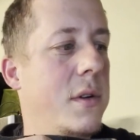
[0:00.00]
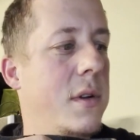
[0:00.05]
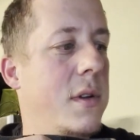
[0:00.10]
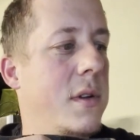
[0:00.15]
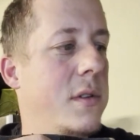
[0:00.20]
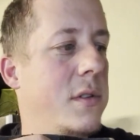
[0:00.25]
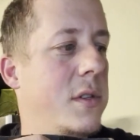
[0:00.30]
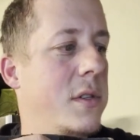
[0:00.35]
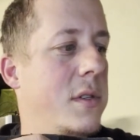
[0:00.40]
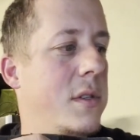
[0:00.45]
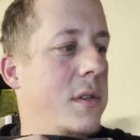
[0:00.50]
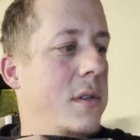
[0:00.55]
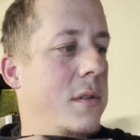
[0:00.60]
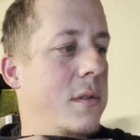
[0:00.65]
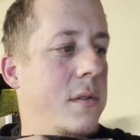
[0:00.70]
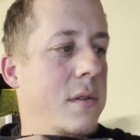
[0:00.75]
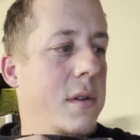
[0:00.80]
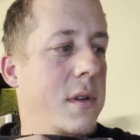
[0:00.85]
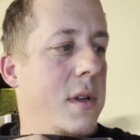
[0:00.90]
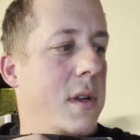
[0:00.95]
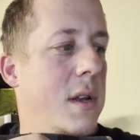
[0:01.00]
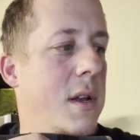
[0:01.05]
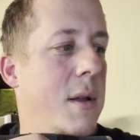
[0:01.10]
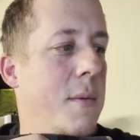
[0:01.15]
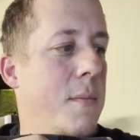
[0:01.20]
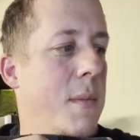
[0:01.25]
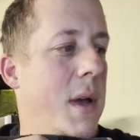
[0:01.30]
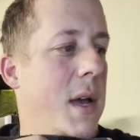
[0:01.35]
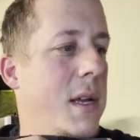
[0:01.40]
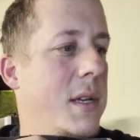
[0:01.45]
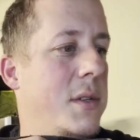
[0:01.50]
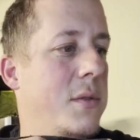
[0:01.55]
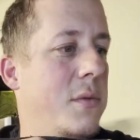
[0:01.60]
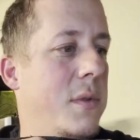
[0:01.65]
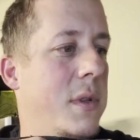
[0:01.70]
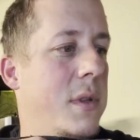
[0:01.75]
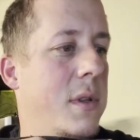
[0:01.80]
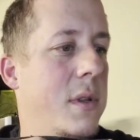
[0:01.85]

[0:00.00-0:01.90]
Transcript: just getting a mess with